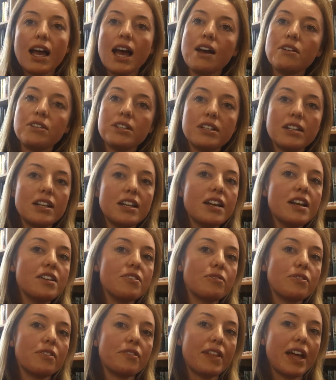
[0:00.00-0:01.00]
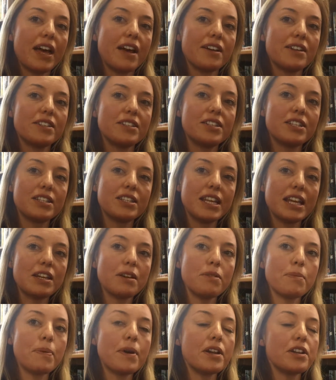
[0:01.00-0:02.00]
How did I learn all of that to set
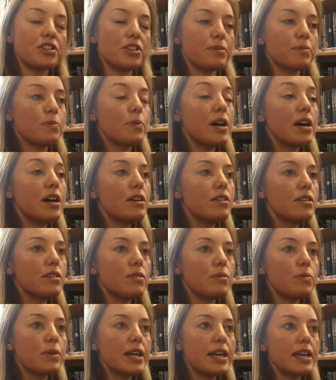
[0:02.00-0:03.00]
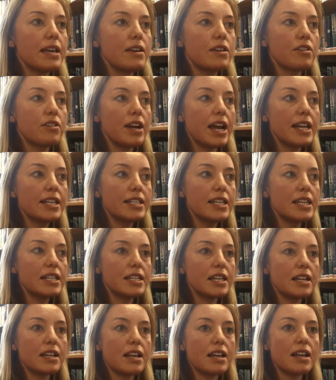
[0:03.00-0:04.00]
up the partnerships? Well, we
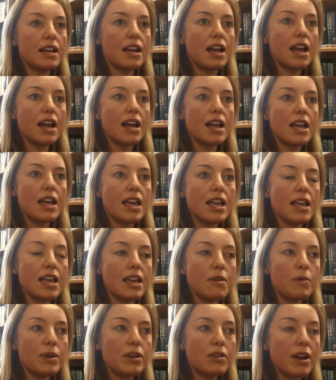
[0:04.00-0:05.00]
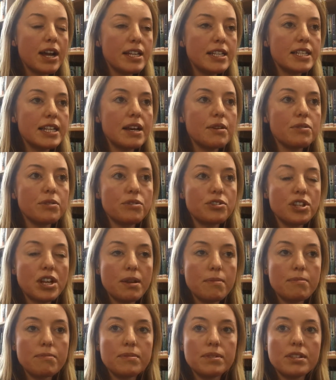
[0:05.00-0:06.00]
created outdoor
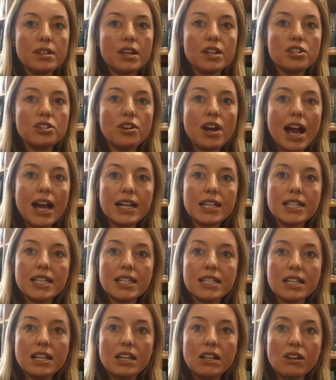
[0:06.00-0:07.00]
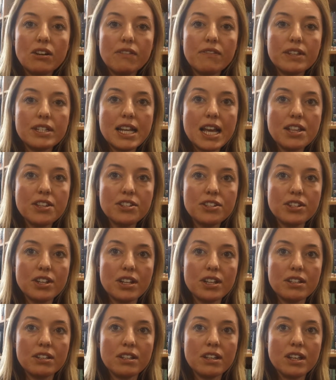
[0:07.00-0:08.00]
gyms that attracted a lot of
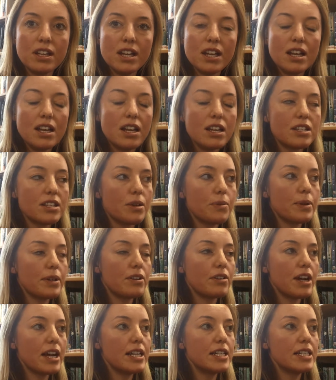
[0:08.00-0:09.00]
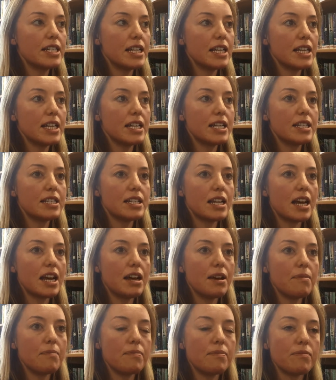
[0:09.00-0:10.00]
attention. So we created
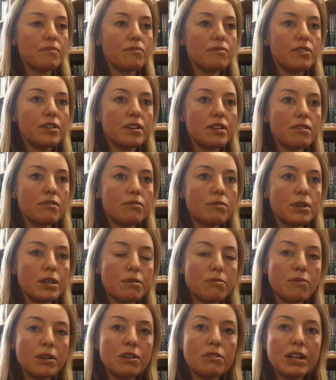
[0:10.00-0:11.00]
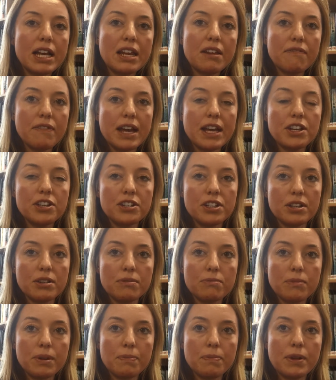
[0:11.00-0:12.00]
with real
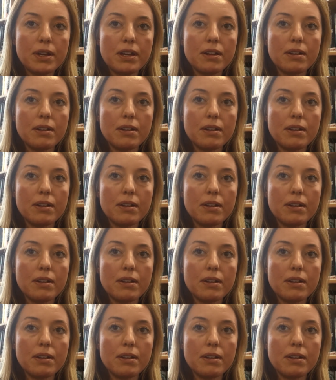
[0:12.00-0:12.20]
innovation. We've